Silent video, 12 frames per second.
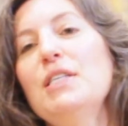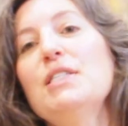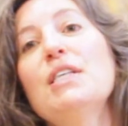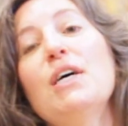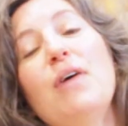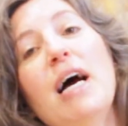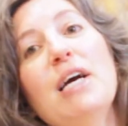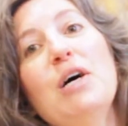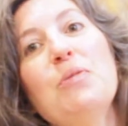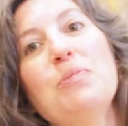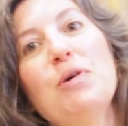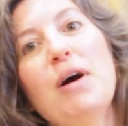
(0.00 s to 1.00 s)
So I
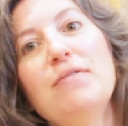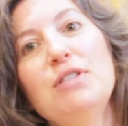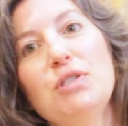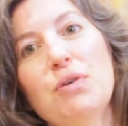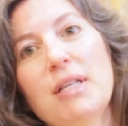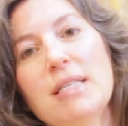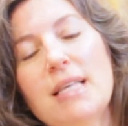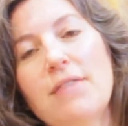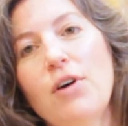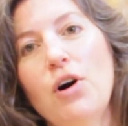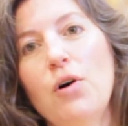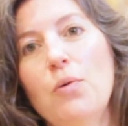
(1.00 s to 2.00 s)
hope you have enjoyed this. I
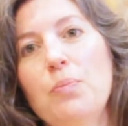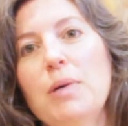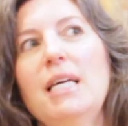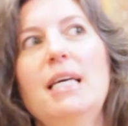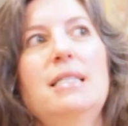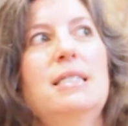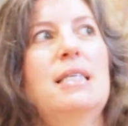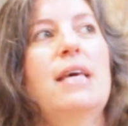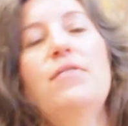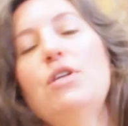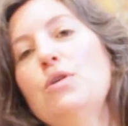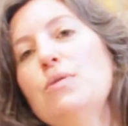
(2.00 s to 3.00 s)
hope it's
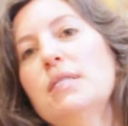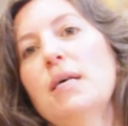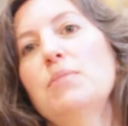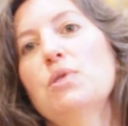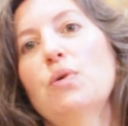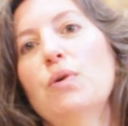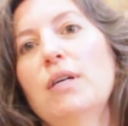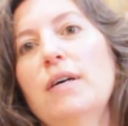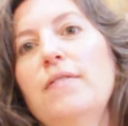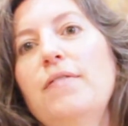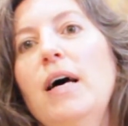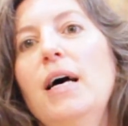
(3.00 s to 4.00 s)
given you some sort
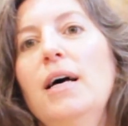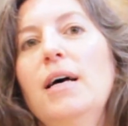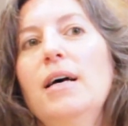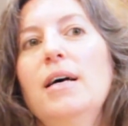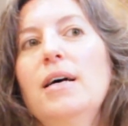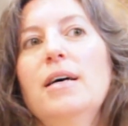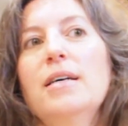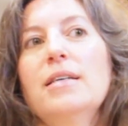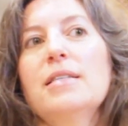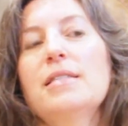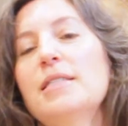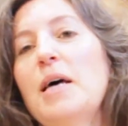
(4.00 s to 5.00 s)
of
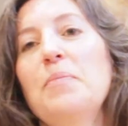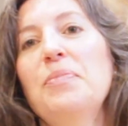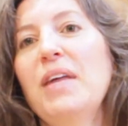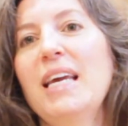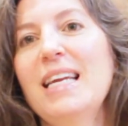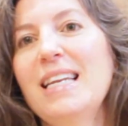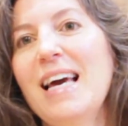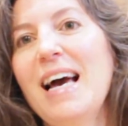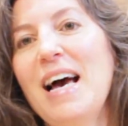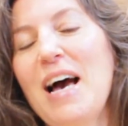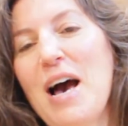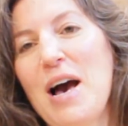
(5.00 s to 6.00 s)
something.
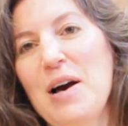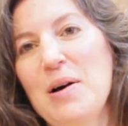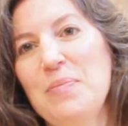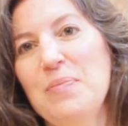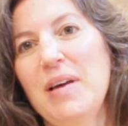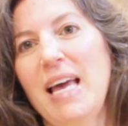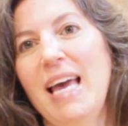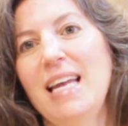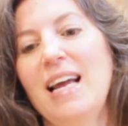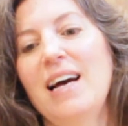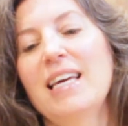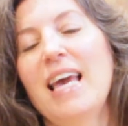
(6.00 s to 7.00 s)

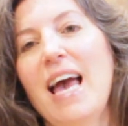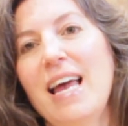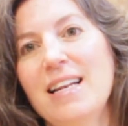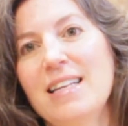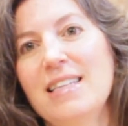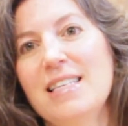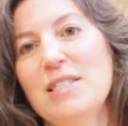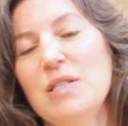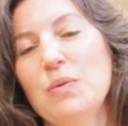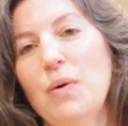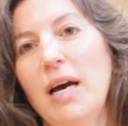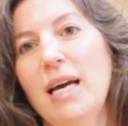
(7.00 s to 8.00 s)
And again, this
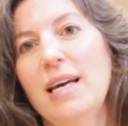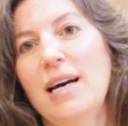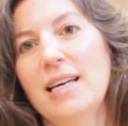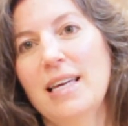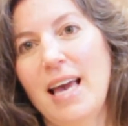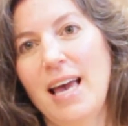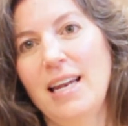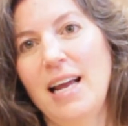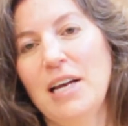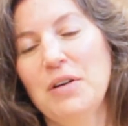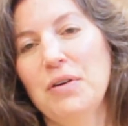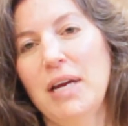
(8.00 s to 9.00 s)
is why, again,
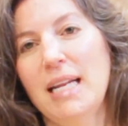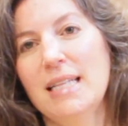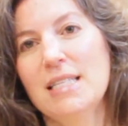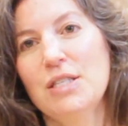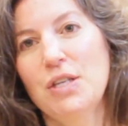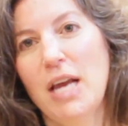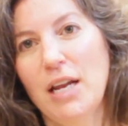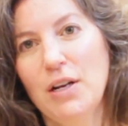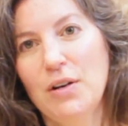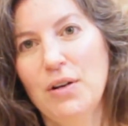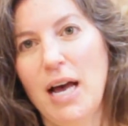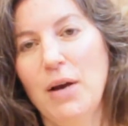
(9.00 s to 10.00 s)
I created this
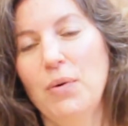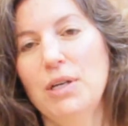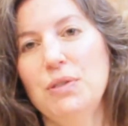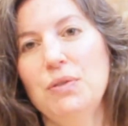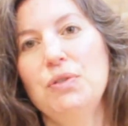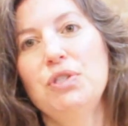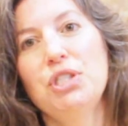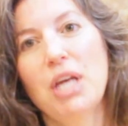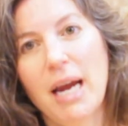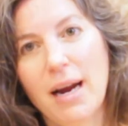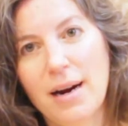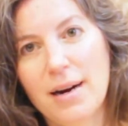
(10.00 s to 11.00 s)
channel. I want to
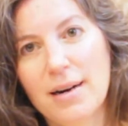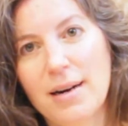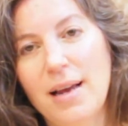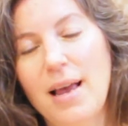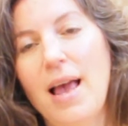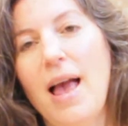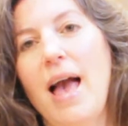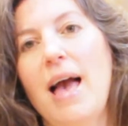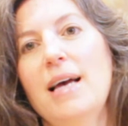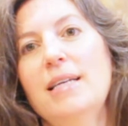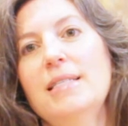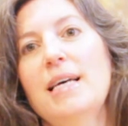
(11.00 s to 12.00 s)
share
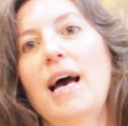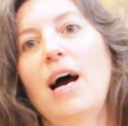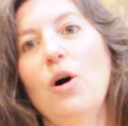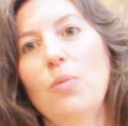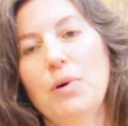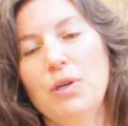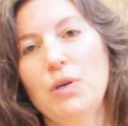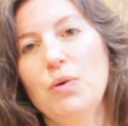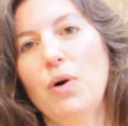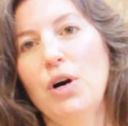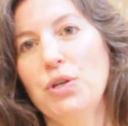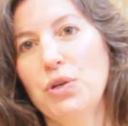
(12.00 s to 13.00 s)
and help you
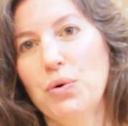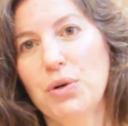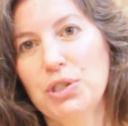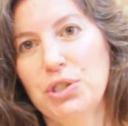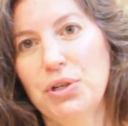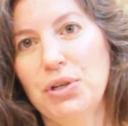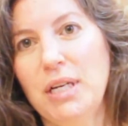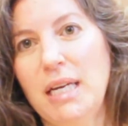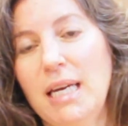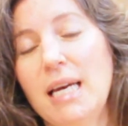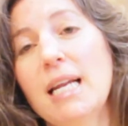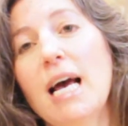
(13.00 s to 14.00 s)
on your
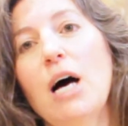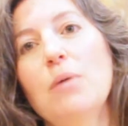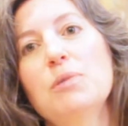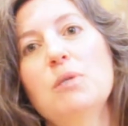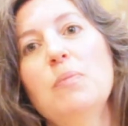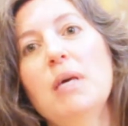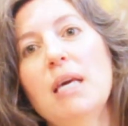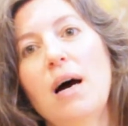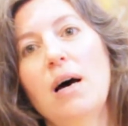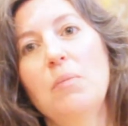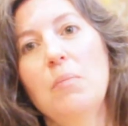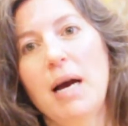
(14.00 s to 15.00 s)
journey. It helps me
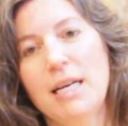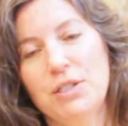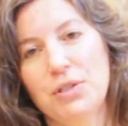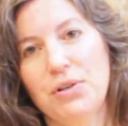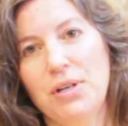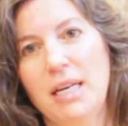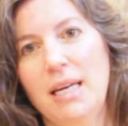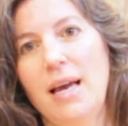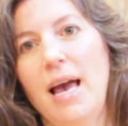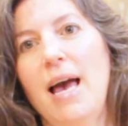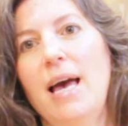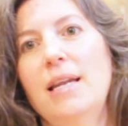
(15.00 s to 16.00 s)
on my journey,
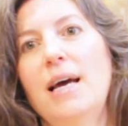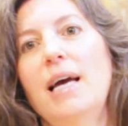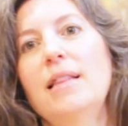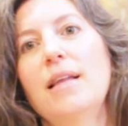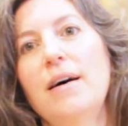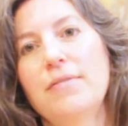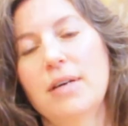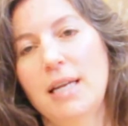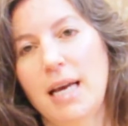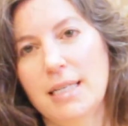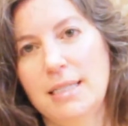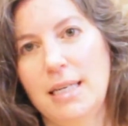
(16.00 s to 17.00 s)
and I love
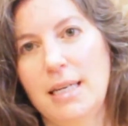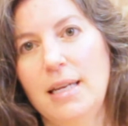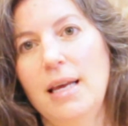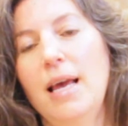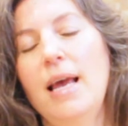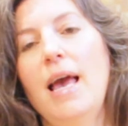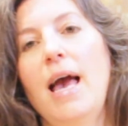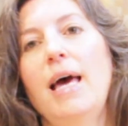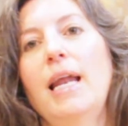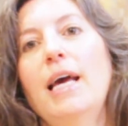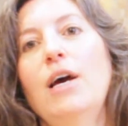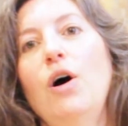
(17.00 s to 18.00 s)
connecting, and
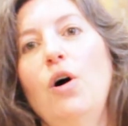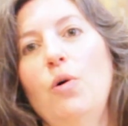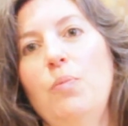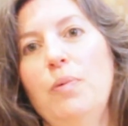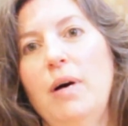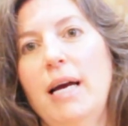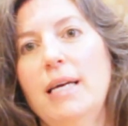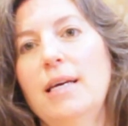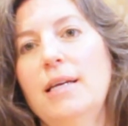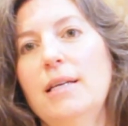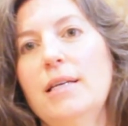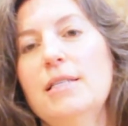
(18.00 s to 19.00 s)
I hope I
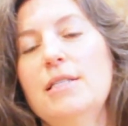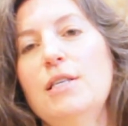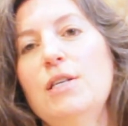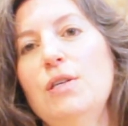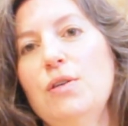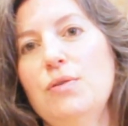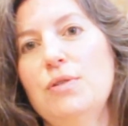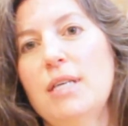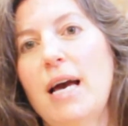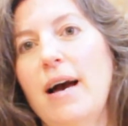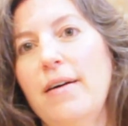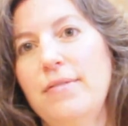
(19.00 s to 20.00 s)
can continue to
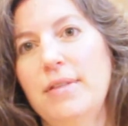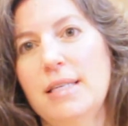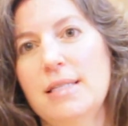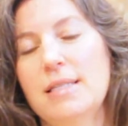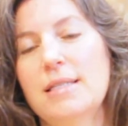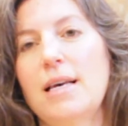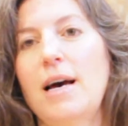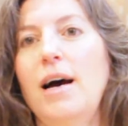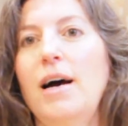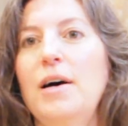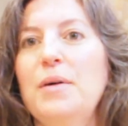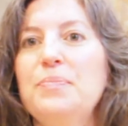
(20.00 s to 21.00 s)
have this
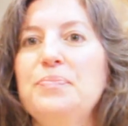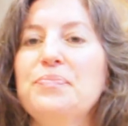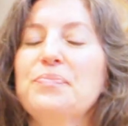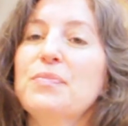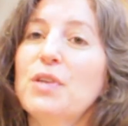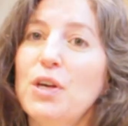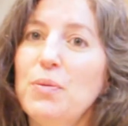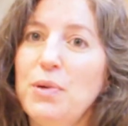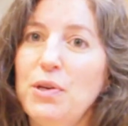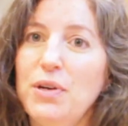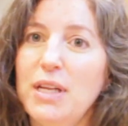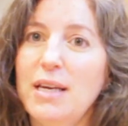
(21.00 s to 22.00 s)

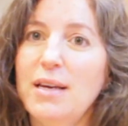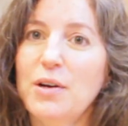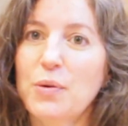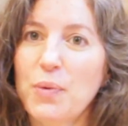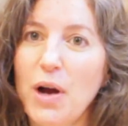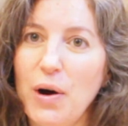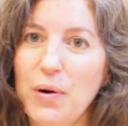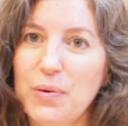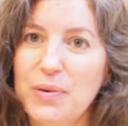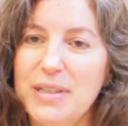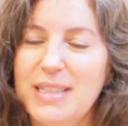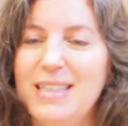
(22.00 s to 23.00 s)
community
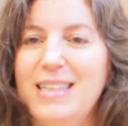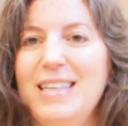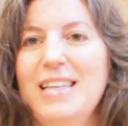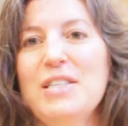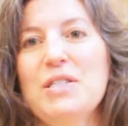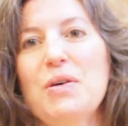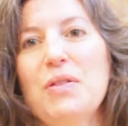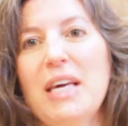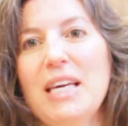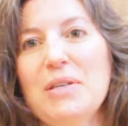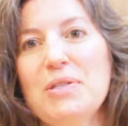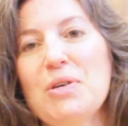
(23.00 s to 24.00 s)
grow. So
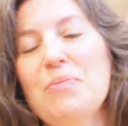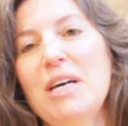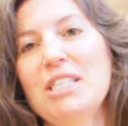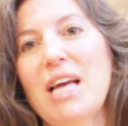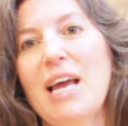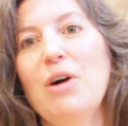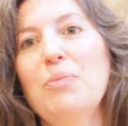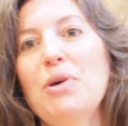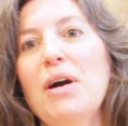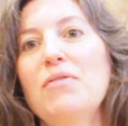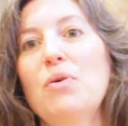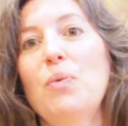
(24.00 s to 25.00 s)
thank you so much. I hope
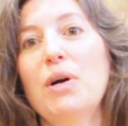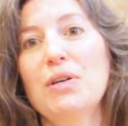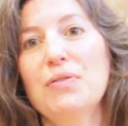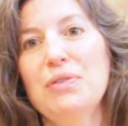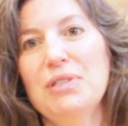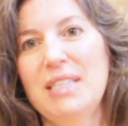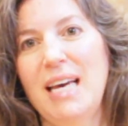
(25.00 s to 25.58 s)
you have a wonderful